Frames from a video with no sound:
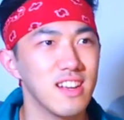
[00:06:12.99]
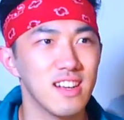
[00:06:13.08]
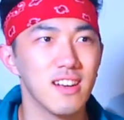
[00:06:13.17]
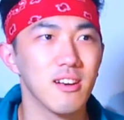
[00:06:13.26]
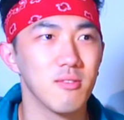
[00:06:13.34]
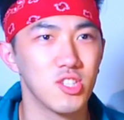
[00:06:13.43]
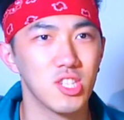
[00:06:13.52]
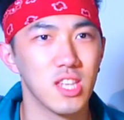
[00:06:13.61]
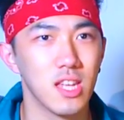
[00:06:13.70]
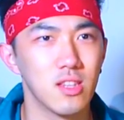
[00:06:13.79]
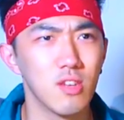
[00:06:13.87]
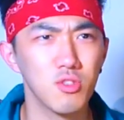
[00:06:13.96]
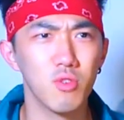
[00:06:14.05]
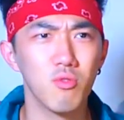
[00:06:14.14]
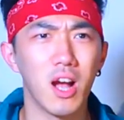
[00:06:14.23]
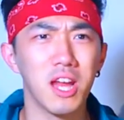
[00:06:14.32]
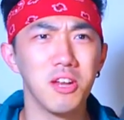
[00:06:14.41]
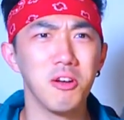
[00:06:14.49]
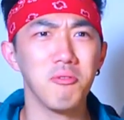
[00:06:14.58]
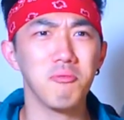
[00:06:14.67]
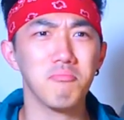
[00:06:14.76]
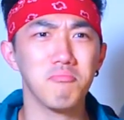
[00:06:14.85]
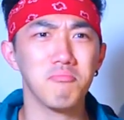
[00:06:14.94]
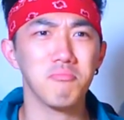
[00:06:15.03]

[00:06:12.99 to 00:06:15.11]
um, just and there's no high note,